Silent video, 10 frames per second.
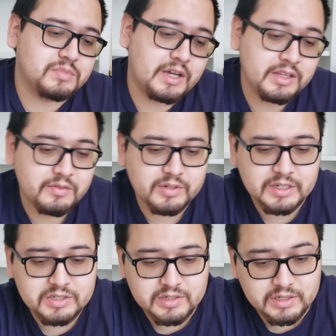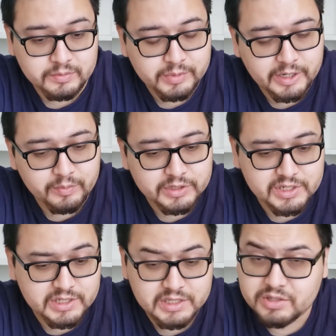I never actually pay much
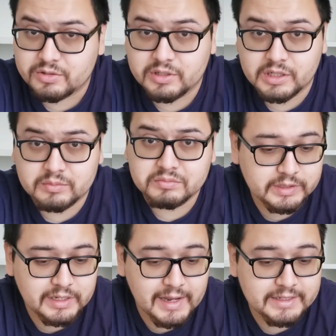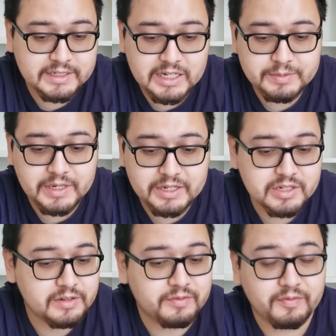attention to them. At times, I
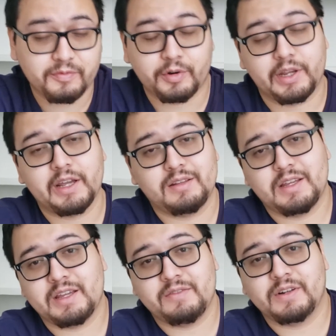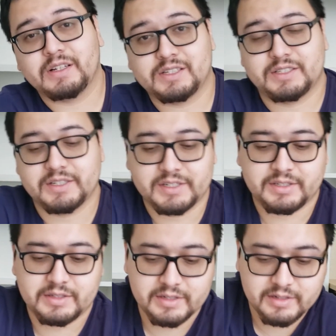actually forget they even
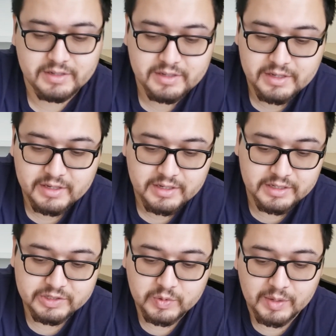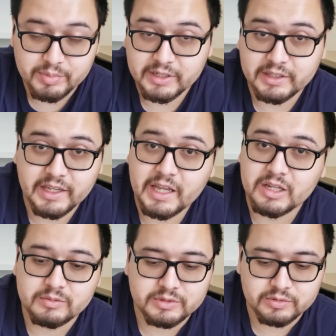exist until I play the
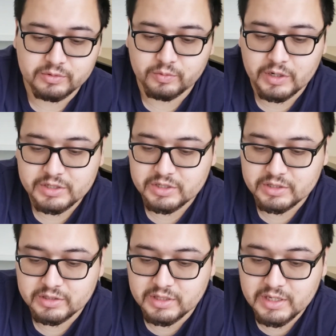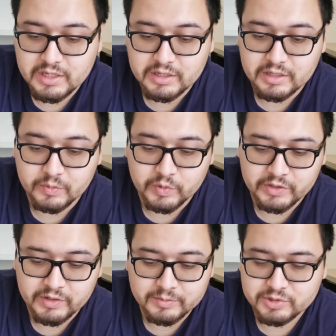games or watch the thing. And
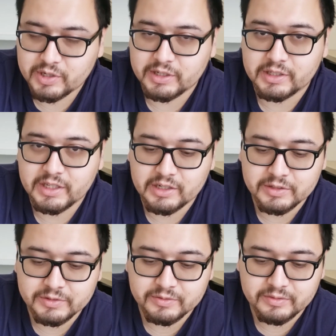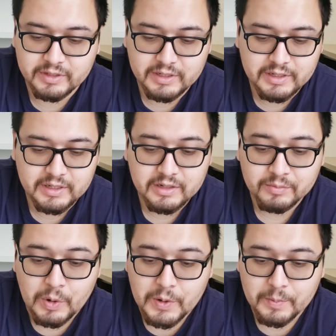whenever I'm trying to think of
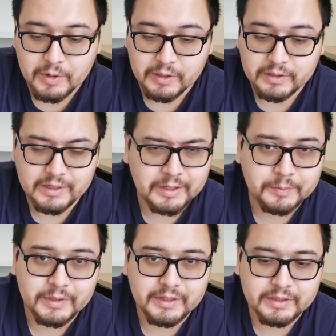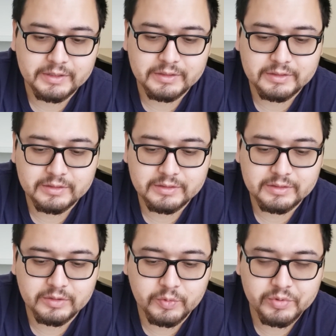Pokemon, I'm like,
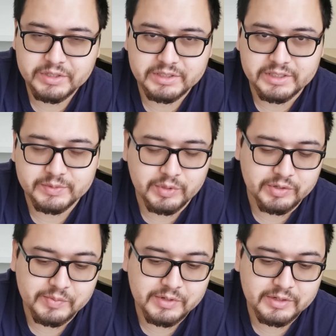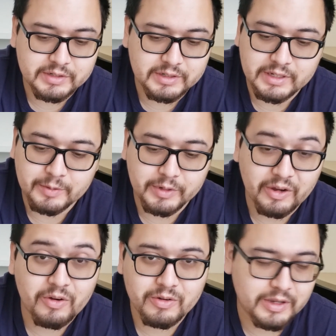who is this Pokemon? And then I'm like,
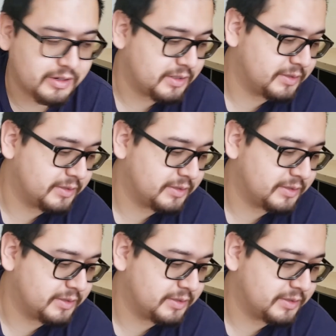oh yeah.